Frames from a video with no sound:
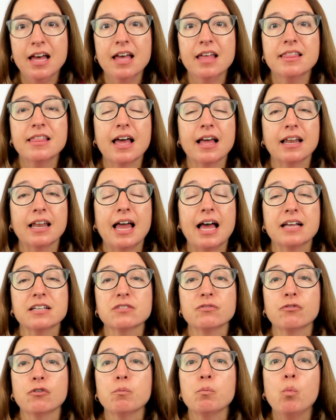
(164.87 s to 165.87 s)
that
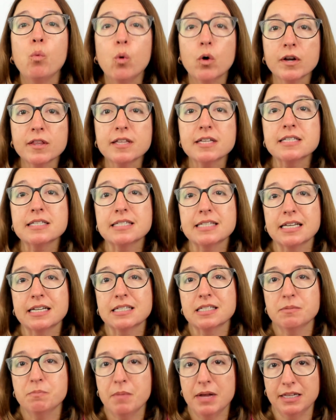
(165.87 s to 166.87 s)
last for more than
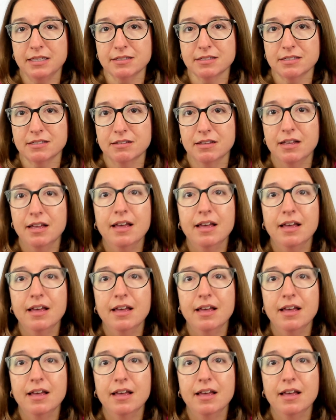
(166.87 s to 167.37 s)
six months.